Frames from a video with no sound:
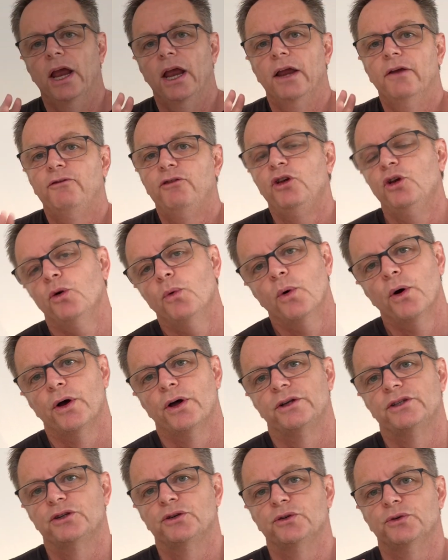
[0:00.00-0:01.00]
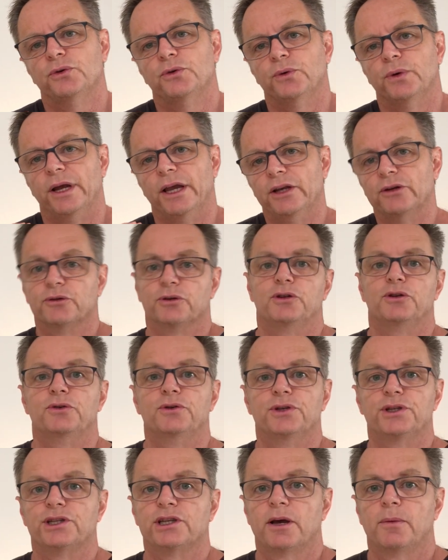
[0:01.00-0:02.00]
if you were to
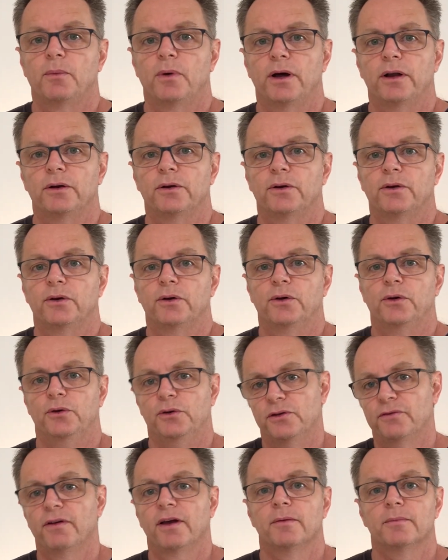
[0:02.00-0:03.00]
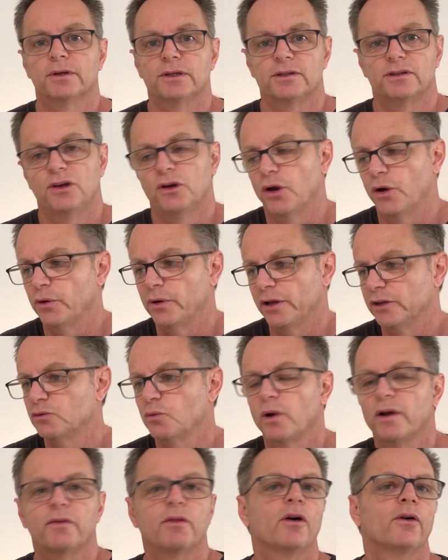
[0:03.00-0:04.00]
introduce someone who's famous,
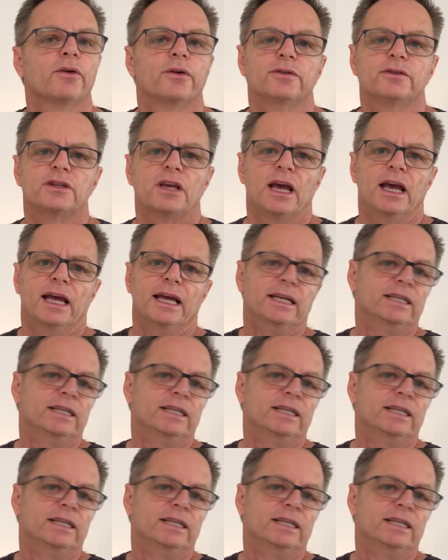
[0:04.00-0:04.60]
it's one of those